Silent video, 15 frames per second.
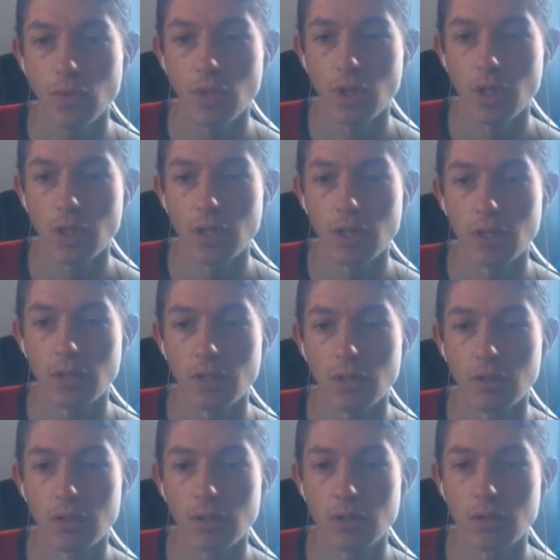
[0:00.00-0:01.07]
Okay.
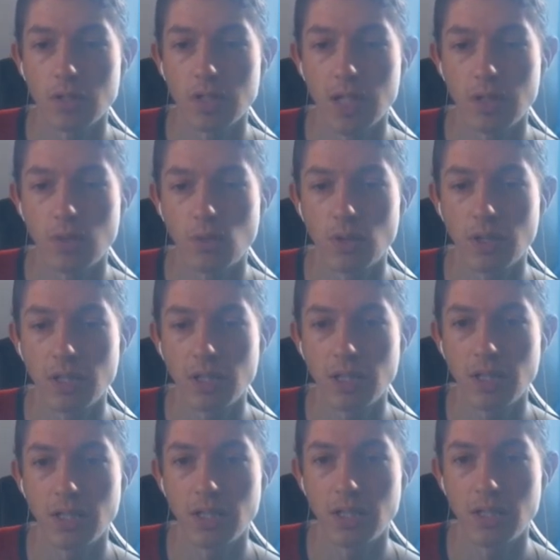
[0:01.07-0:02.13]
So now what I
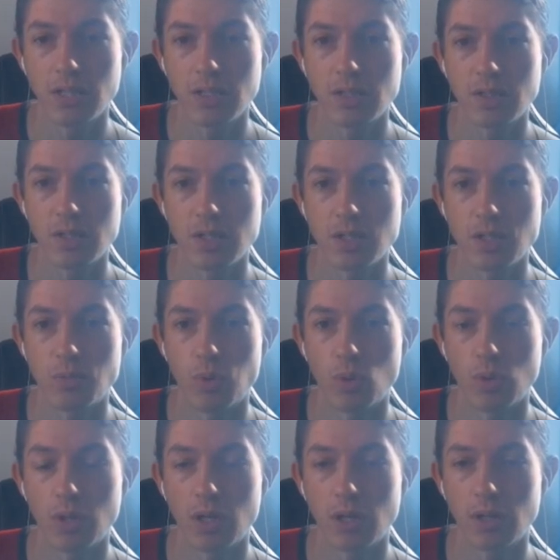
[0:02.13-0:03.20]
need is a
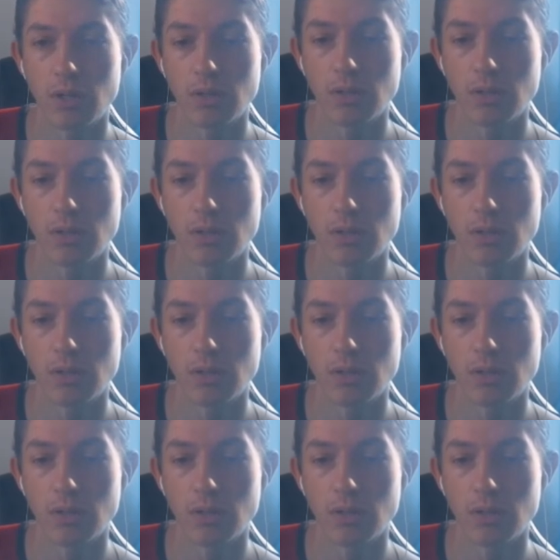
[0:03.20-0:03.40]
support card.